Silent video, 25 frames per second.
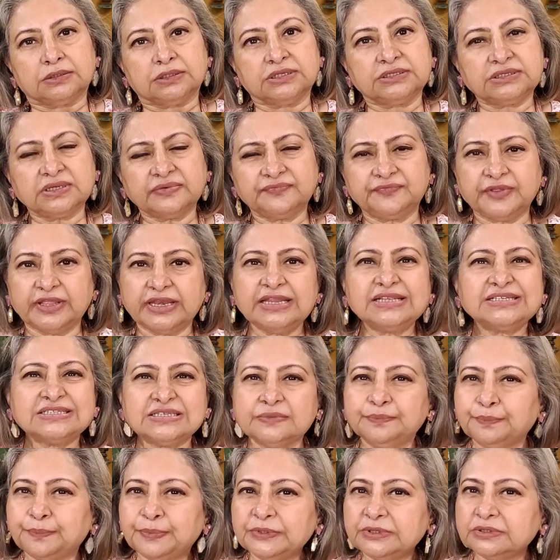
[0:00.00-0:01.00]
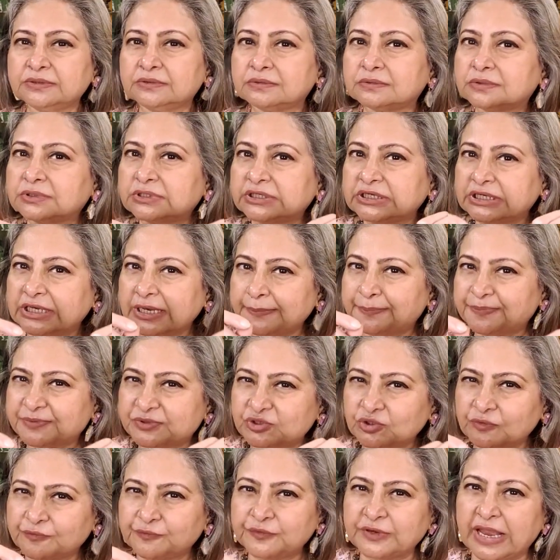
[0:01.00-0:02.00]
These are very simple
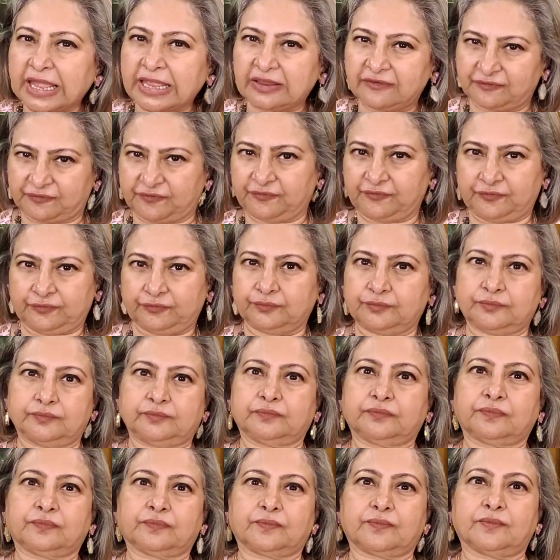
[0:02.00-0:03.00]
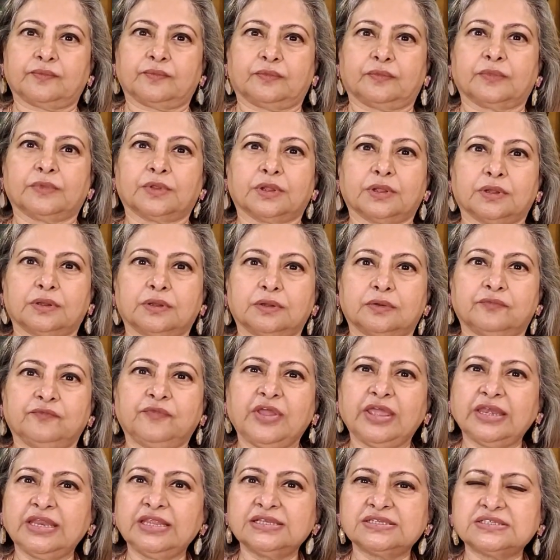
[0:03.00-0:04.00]
tips of life.
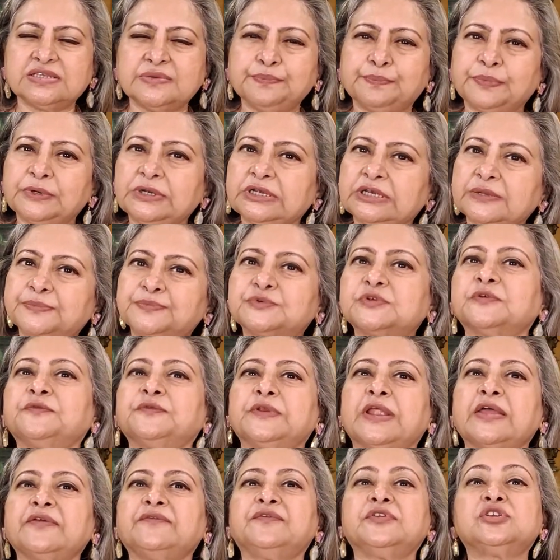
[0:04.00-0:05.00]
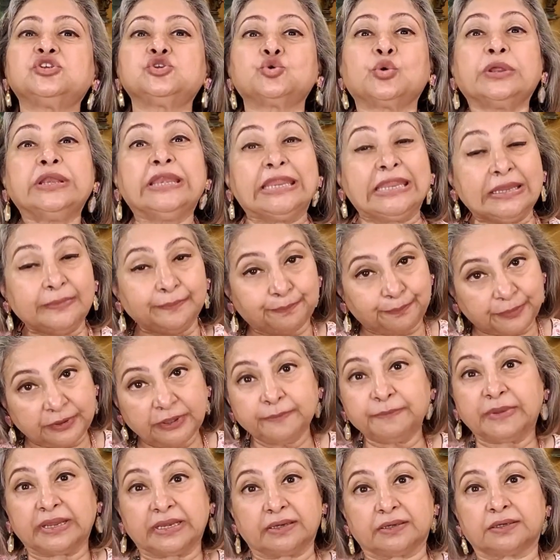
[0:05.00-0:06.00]
Very simple tips of life which you can
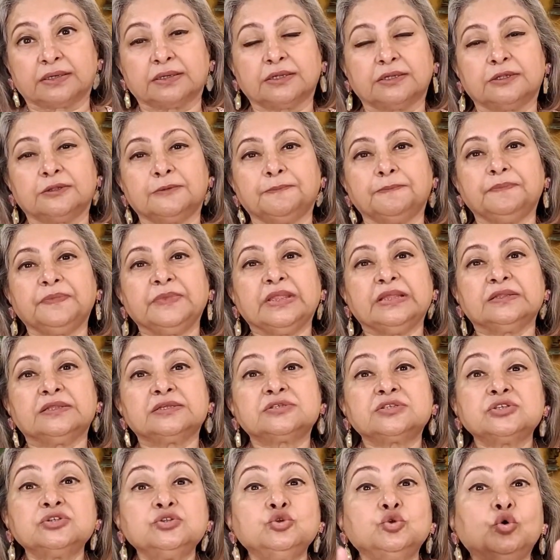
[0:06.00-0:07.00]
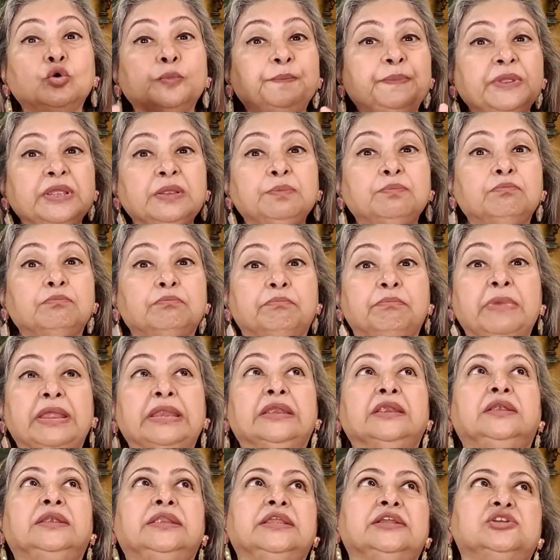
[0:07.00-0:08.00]
implement. This is no big
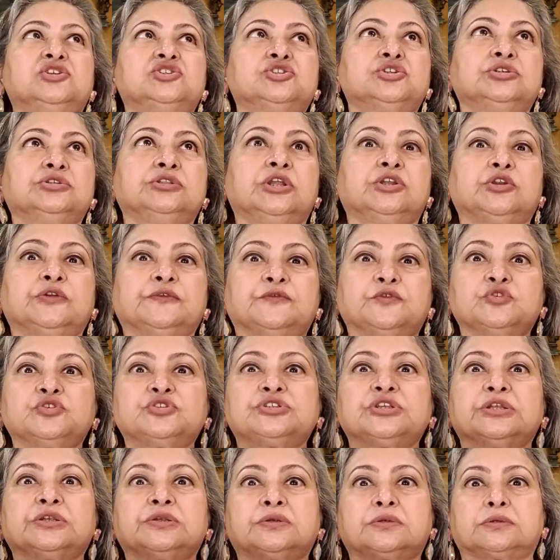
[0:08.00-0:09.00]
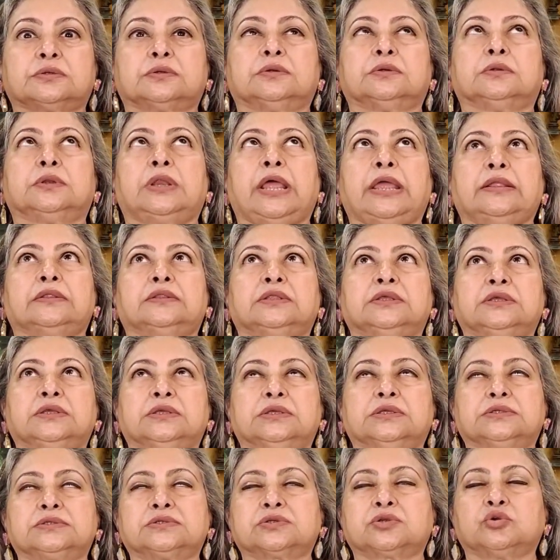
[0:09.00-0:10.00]
meditation that you have to sit like
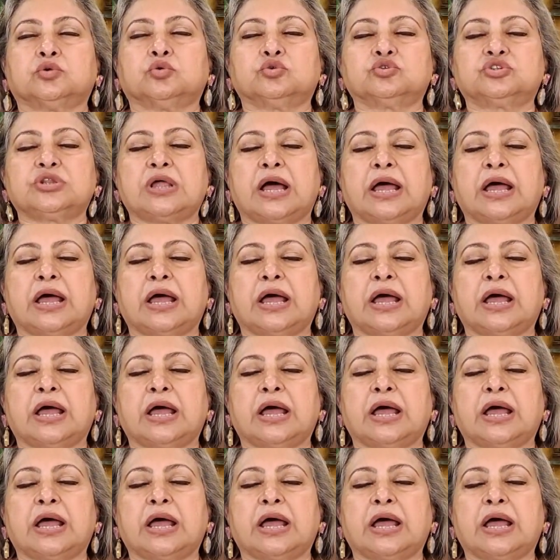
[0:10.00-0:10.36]
this, closed